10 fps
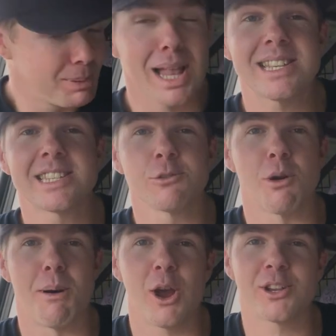plus the
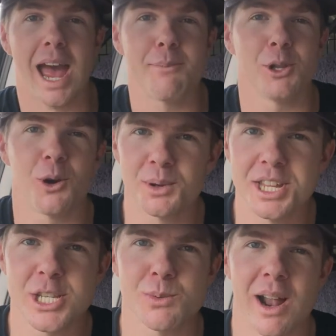remote came along with
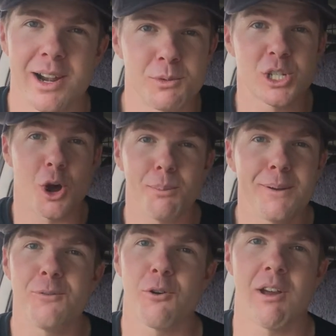this one and it was
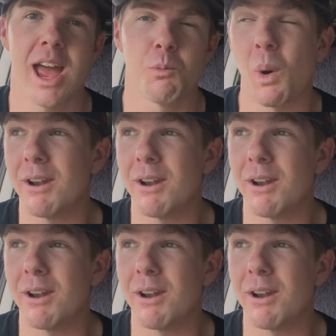comping for around